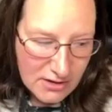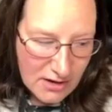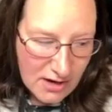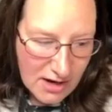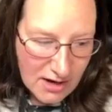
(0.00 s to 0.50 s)

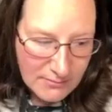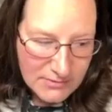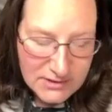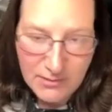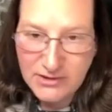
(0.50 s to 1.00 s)
um,
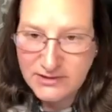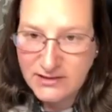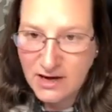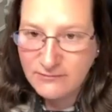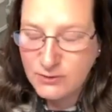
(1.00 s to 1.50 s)
some of this
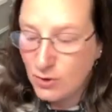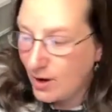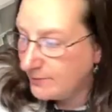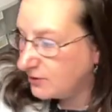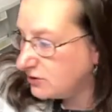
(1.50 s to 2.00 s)
stuff, so
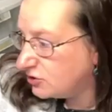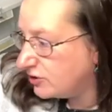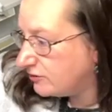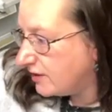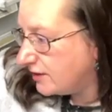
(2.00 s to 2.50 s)
I'm going to
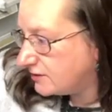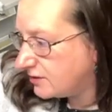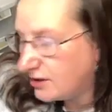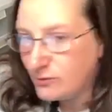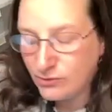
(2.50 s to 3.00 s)
share that
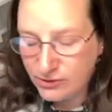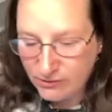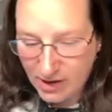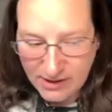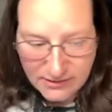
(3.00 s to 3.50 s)
tonight with you
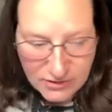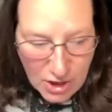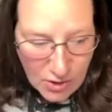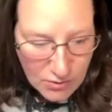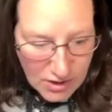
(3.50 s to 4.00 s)
guys.
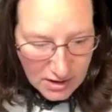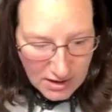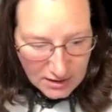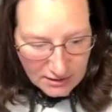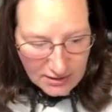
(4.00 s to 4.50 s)
So
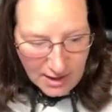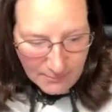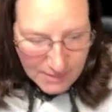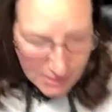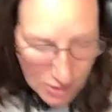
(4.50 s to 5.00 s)
let
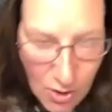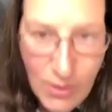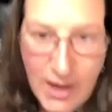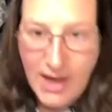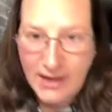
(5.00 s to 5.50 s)
me go
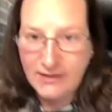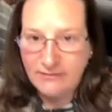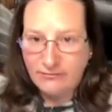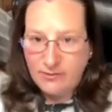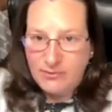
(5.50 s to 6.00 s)
ahead
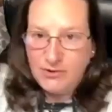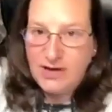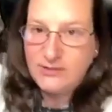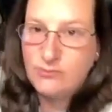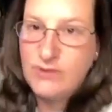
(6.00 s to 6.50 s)
and flip you
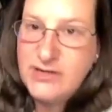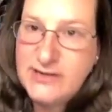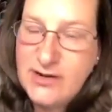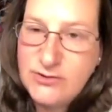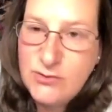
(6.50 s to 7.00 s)
guys right
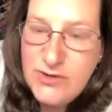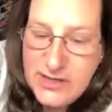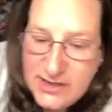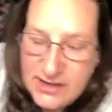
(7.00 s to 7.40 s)
down so we can get